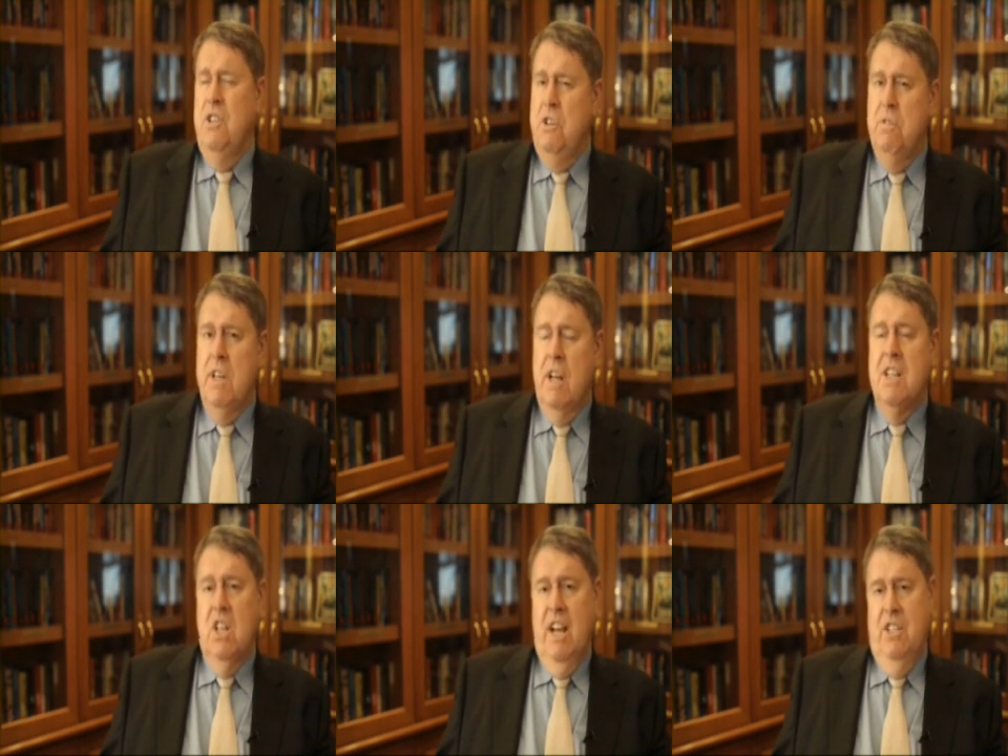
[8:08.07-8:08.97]
Do you
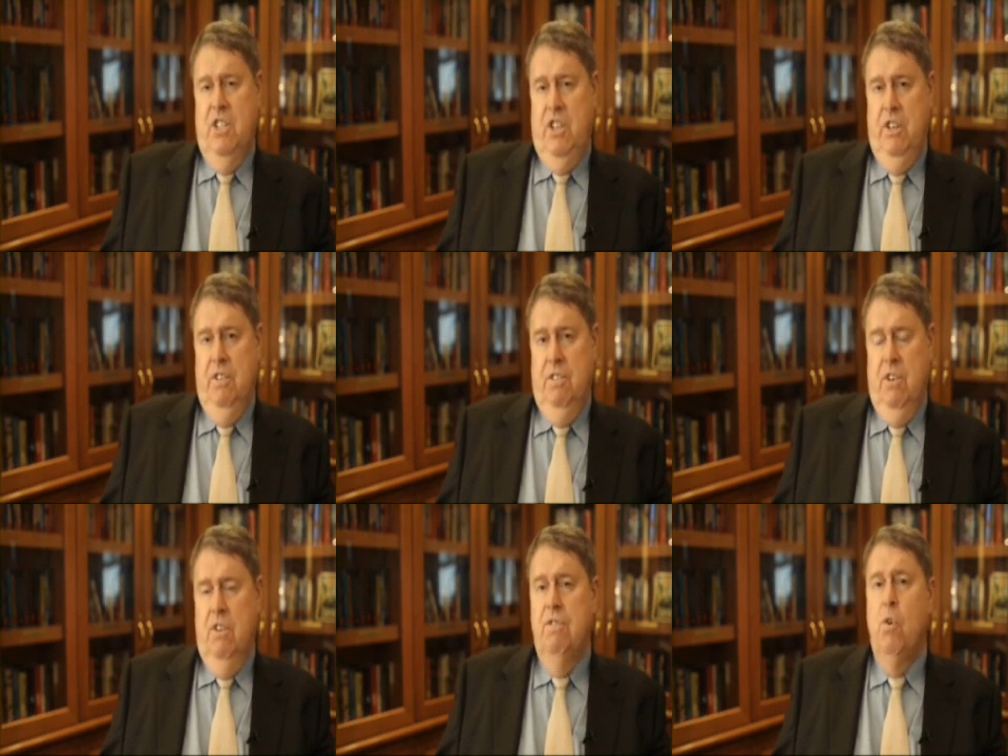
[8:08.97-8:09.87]
realize last year
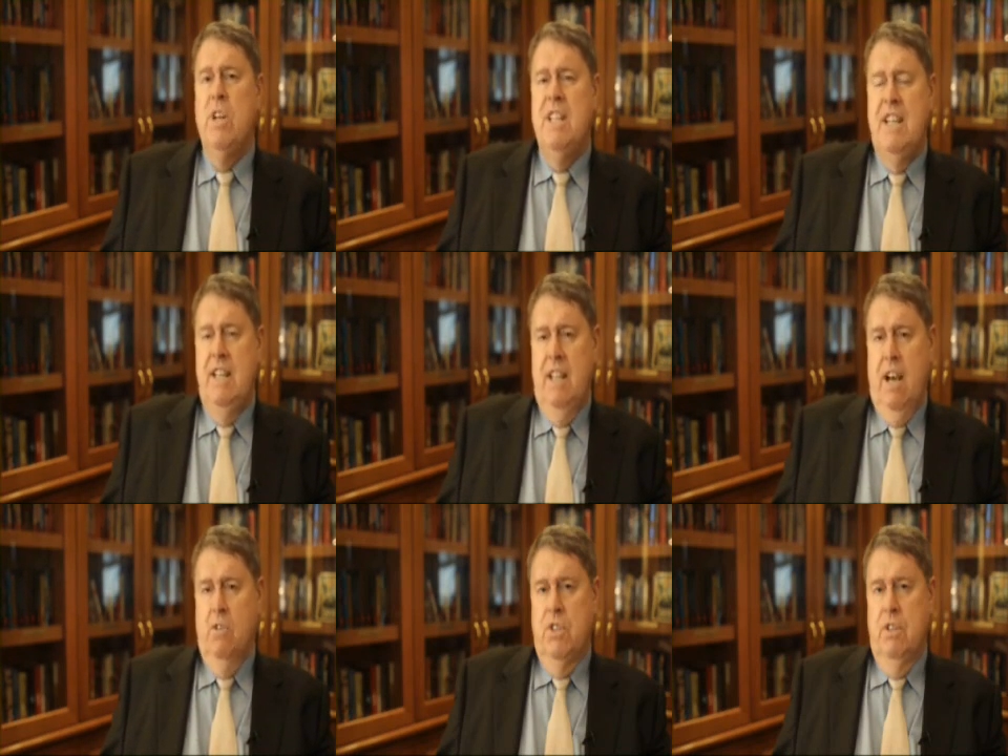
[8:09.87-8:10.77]

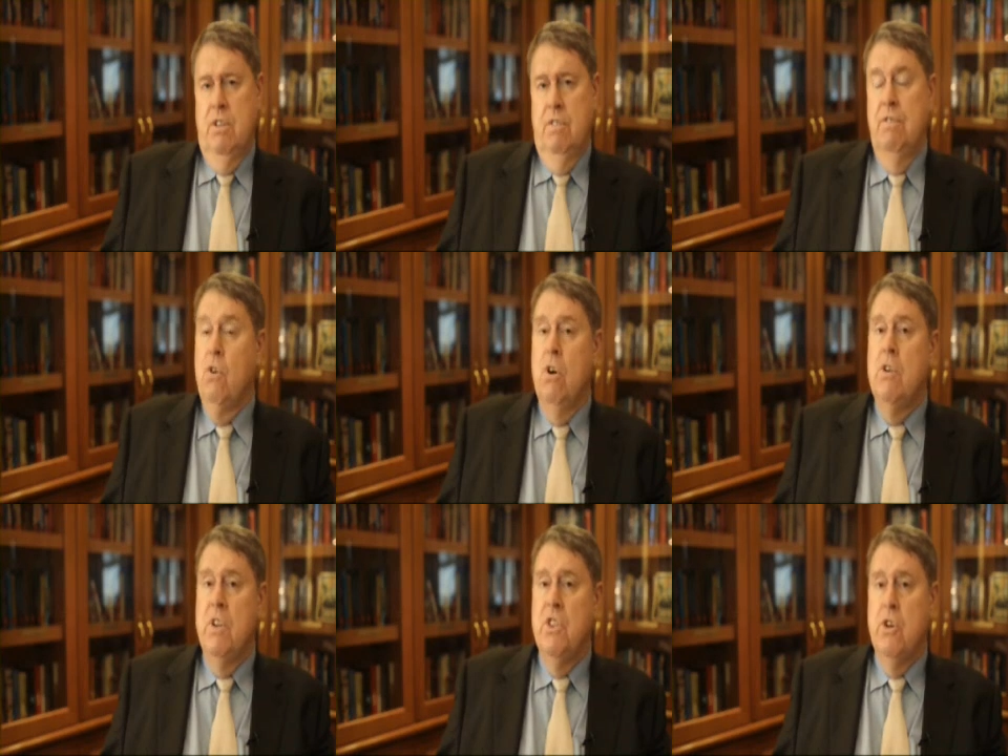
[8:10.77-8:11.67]

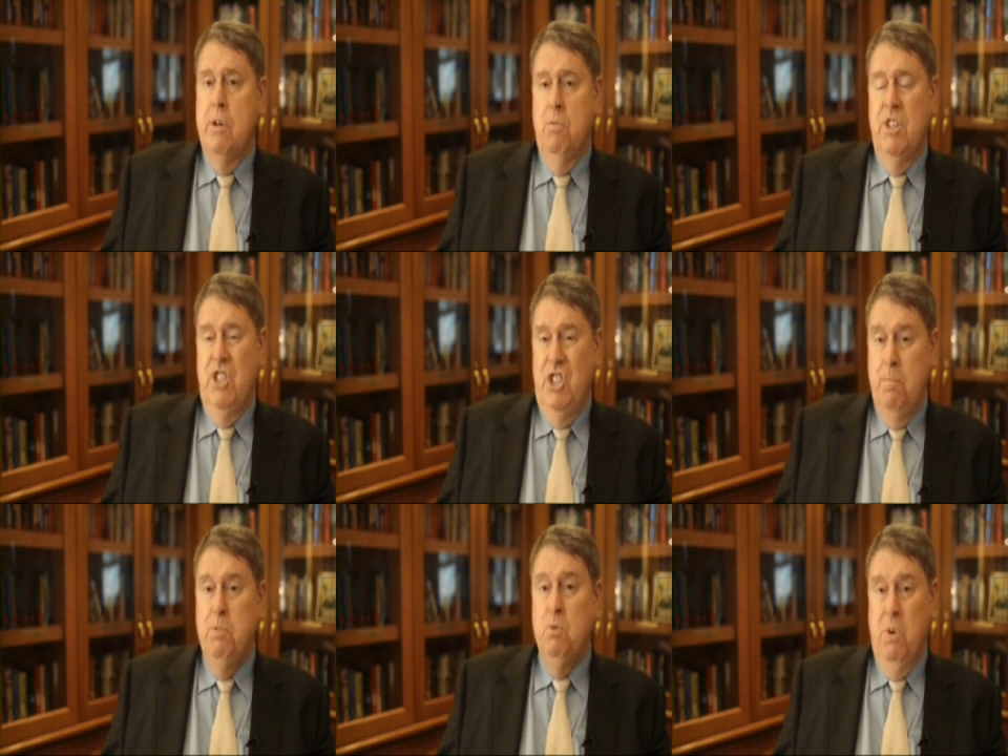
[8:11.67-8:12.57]
14,431
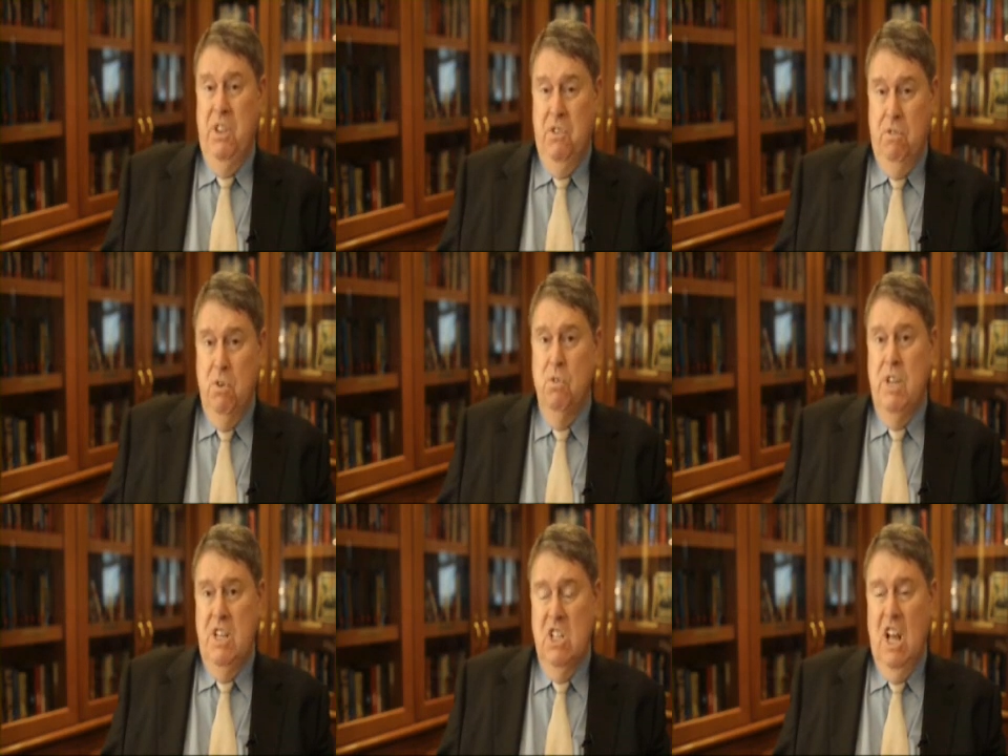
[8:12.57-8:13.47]
ships went through
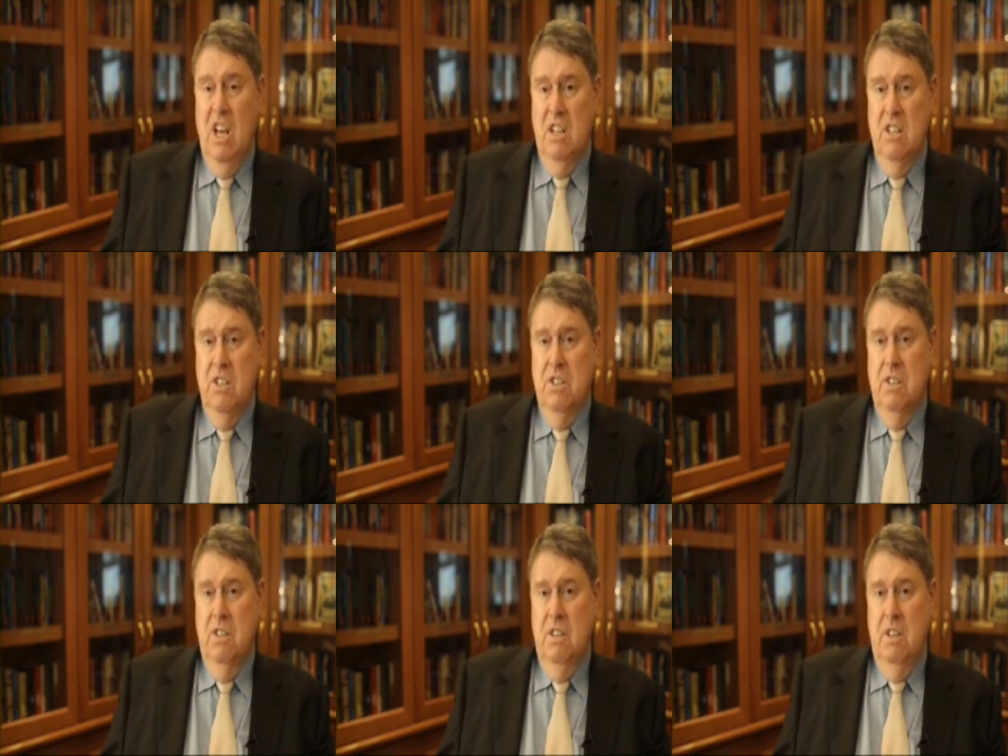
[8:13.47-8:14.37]
these locks?
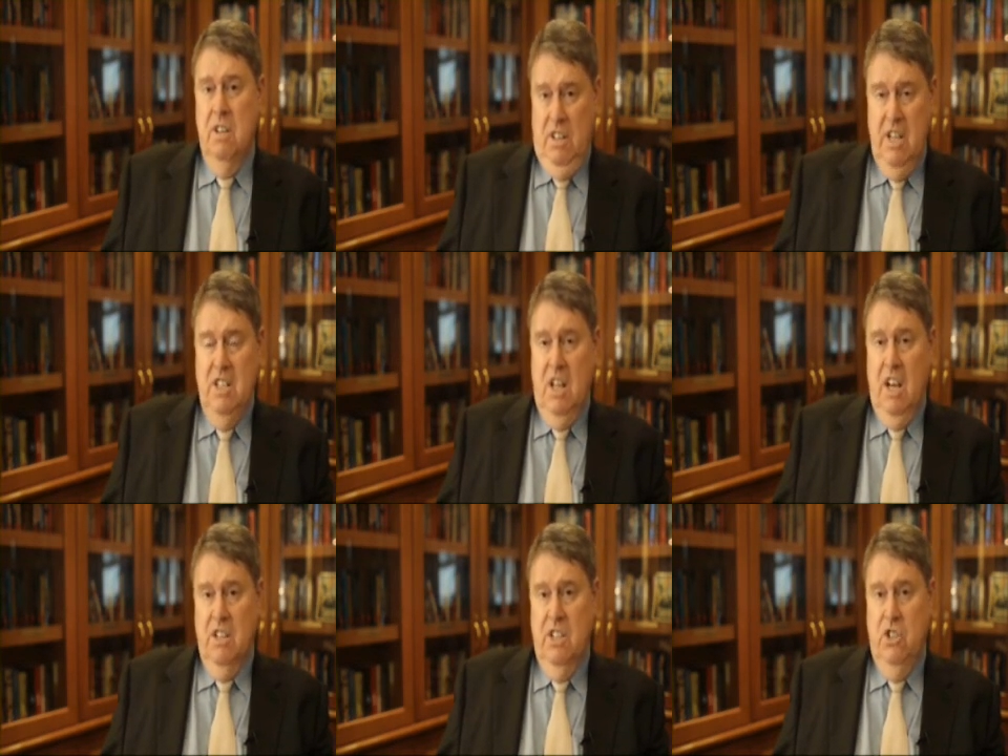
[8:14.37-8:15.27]
These
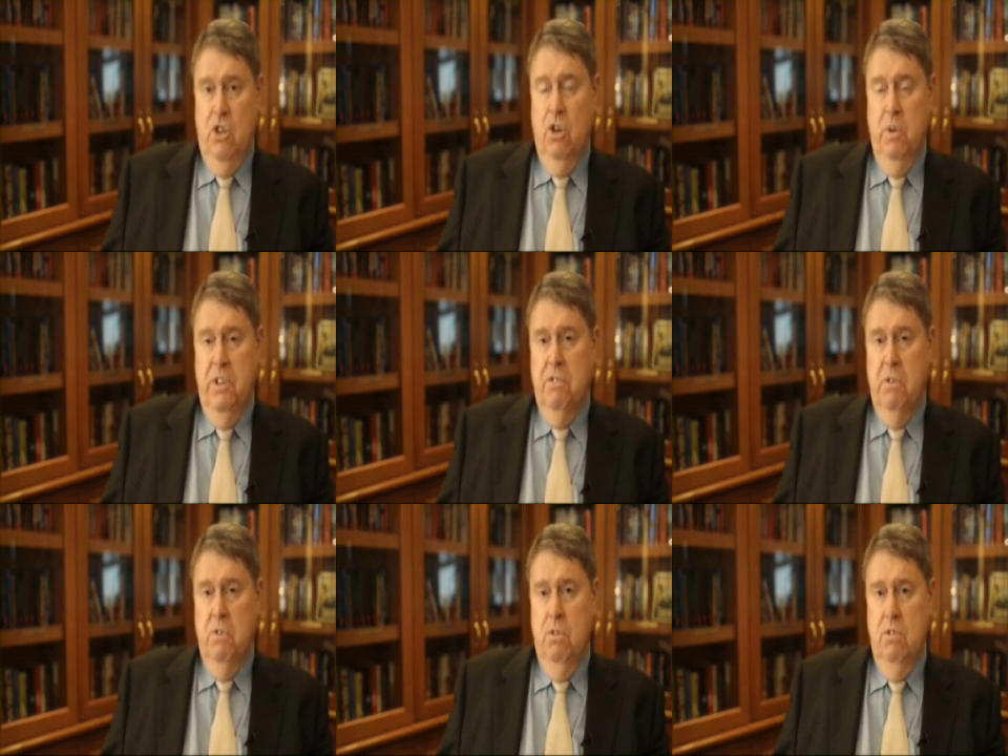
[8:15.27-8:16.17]
locks that you're going
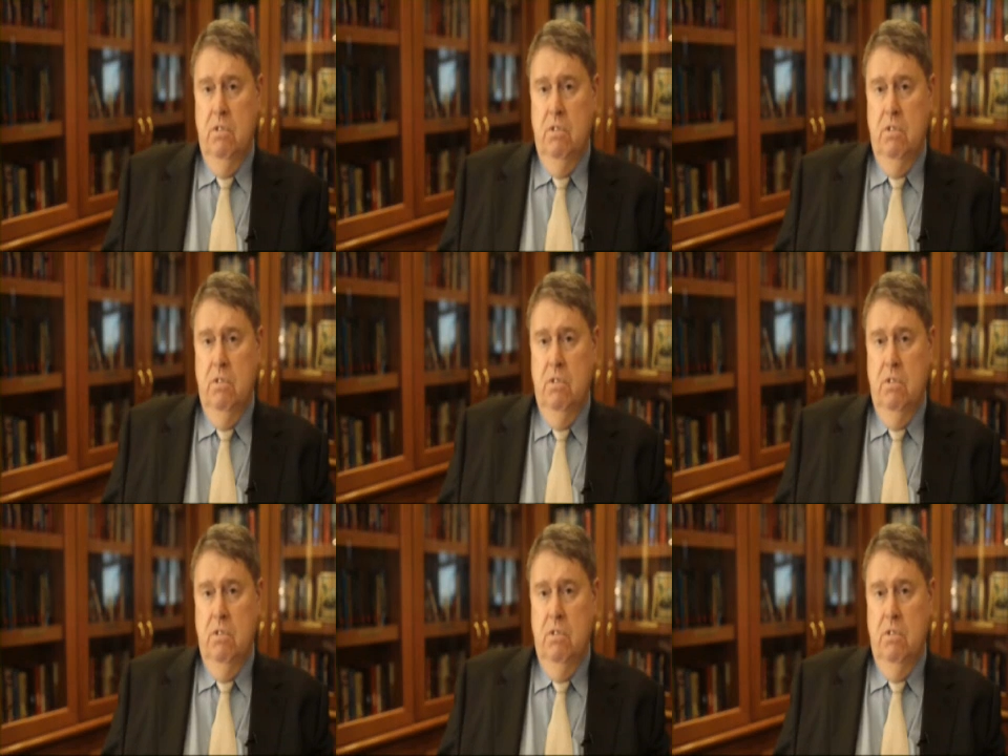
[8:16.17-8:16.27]
through.